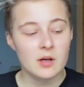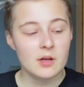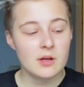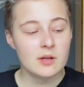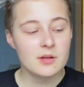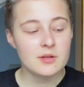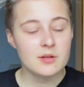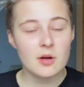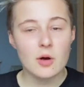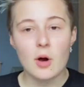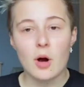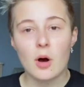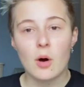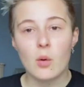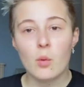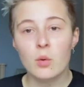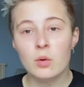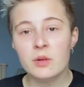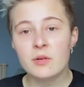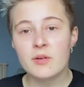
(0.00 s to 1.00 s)
So
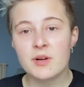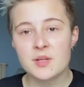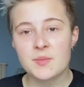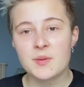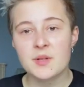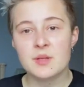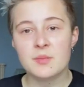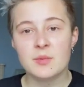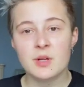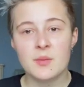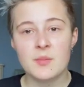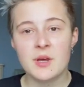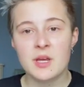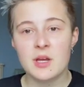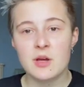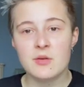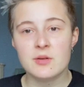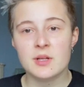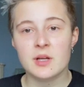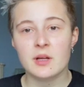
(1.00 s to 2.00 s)
all the recipes I'm going to be
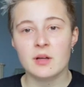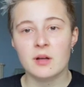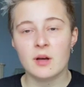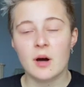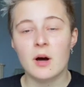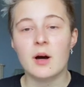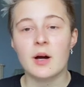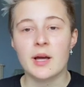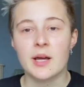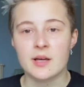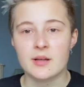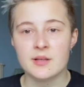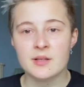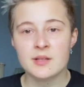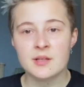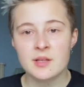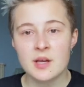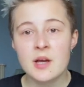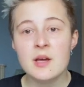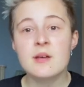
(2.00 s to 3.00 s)
using are
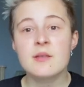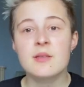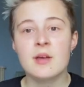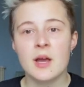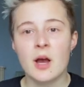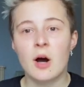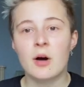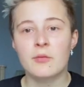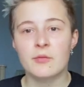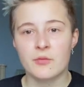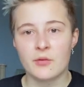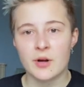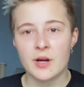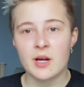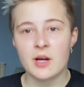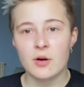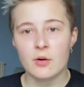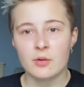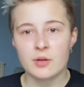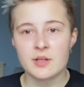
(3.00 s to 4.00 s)
his. They are
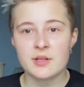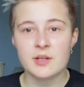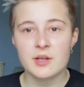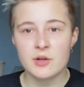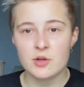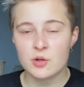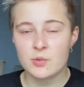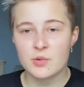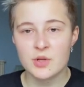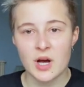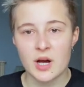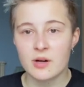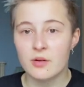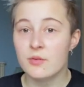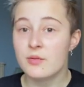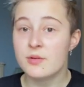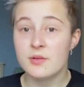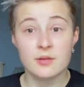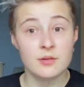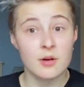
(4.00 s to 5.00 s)
free on his YouTube
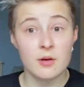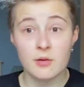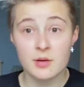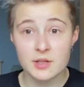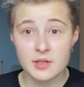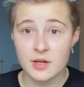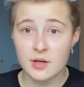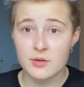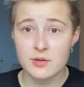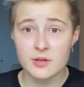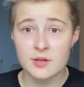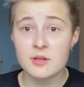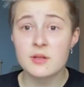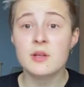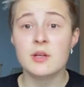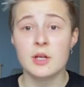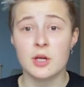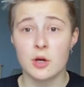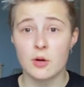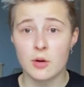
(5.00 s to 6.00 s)
channel, so no excuses.
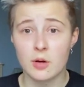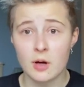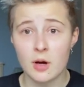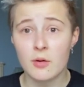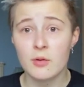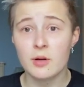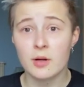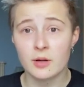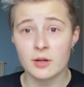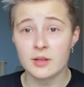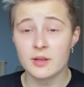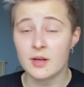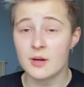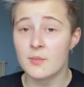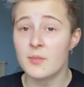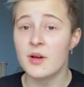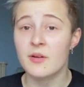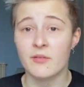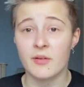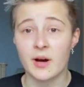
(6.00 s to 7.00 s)
You can go and look at
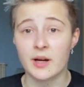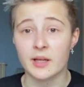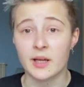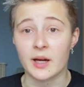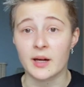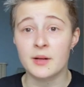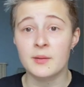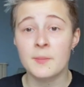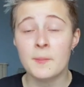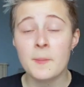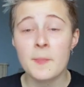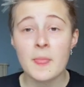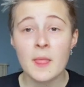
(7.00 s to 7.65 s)
them if I can.